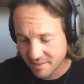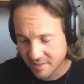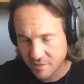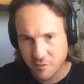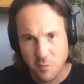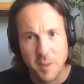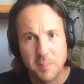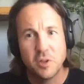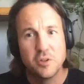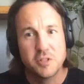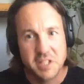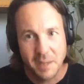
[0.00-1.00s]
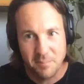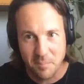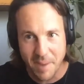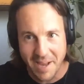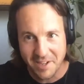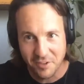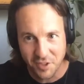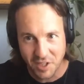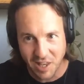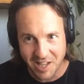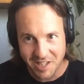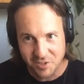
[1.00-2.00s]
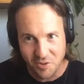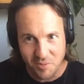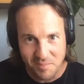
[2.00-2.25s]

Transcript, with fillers: for people who sit up the back of the classroom.